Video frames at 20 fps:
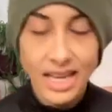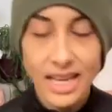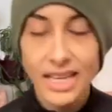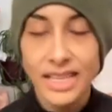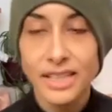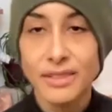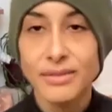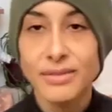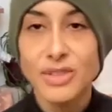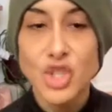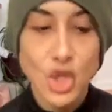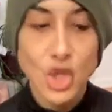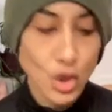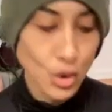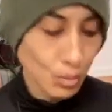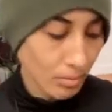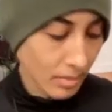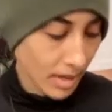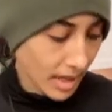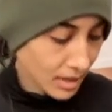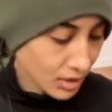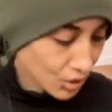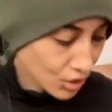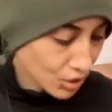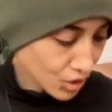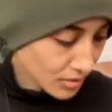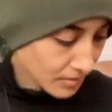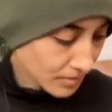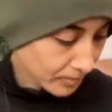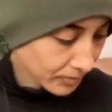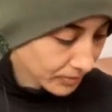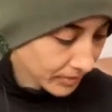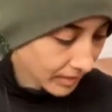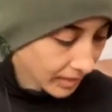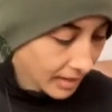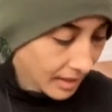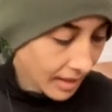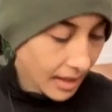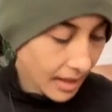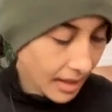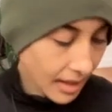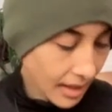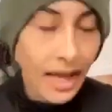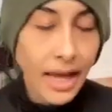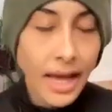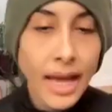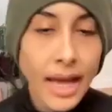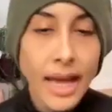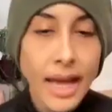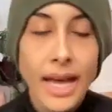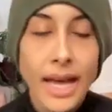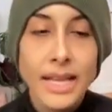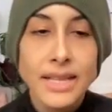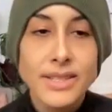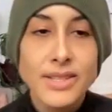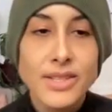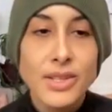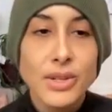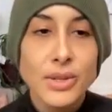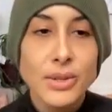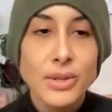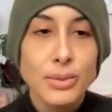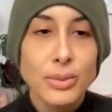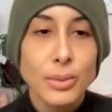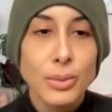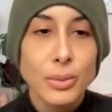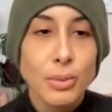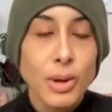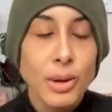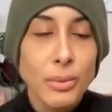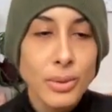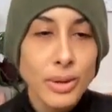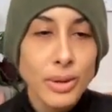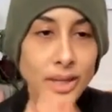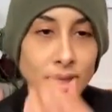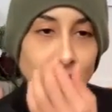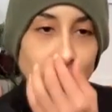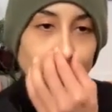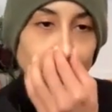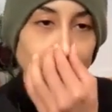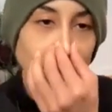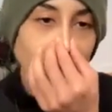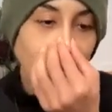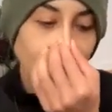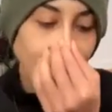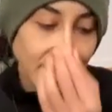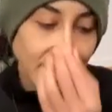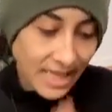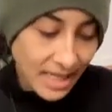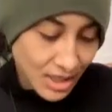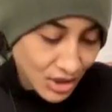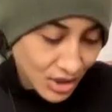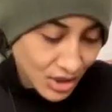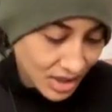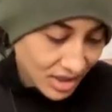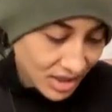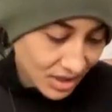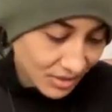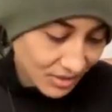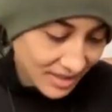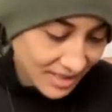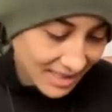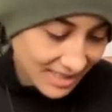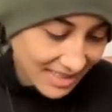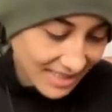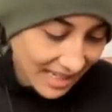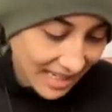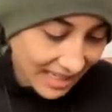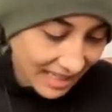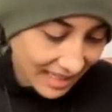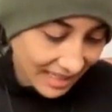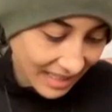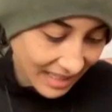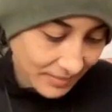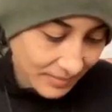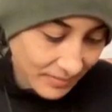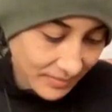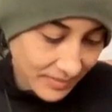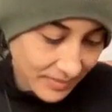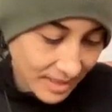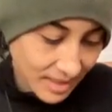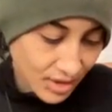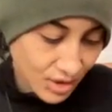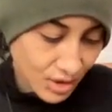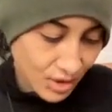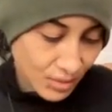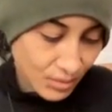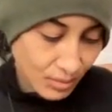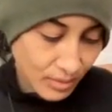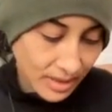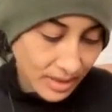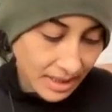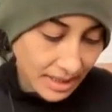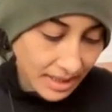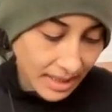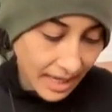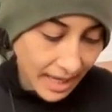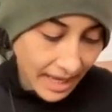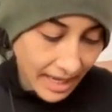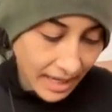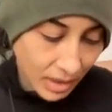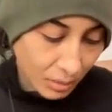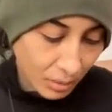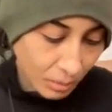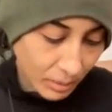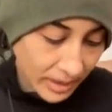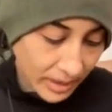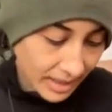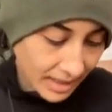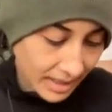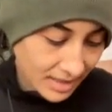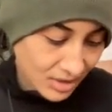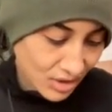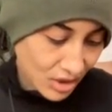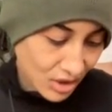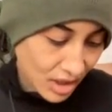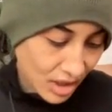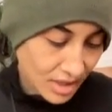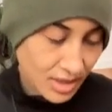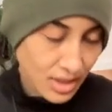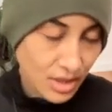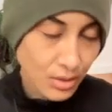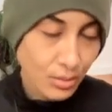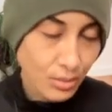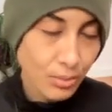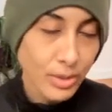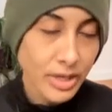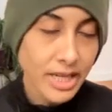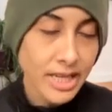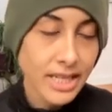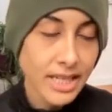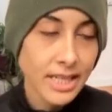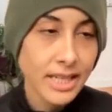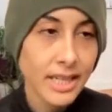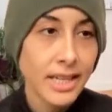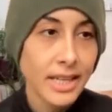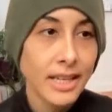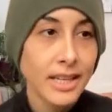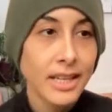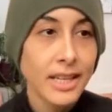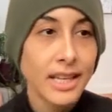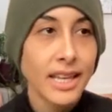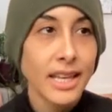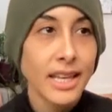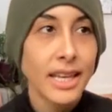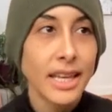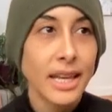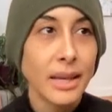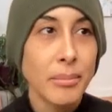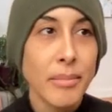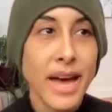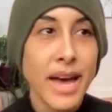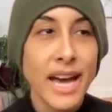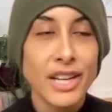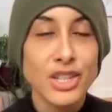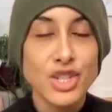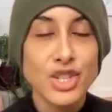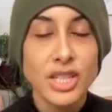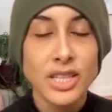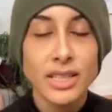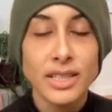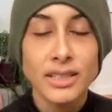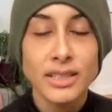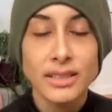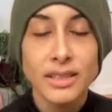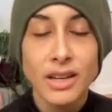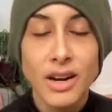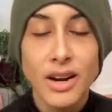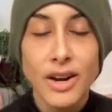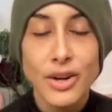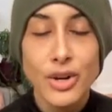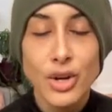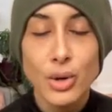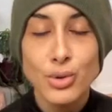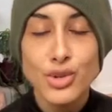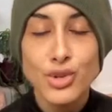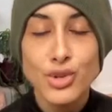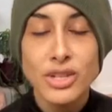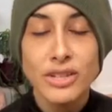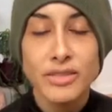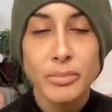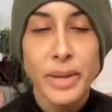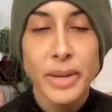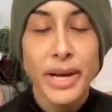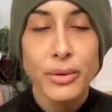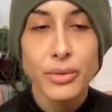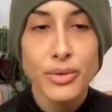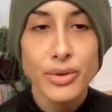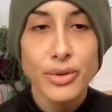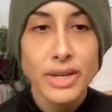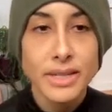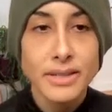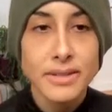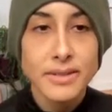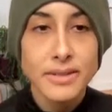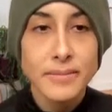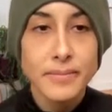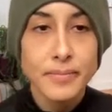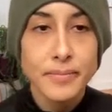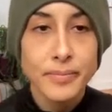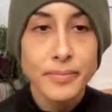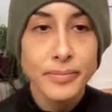kind of too much. And so what we're going to pay attention to today is just really how we can start to reimagine our notion of boundaries.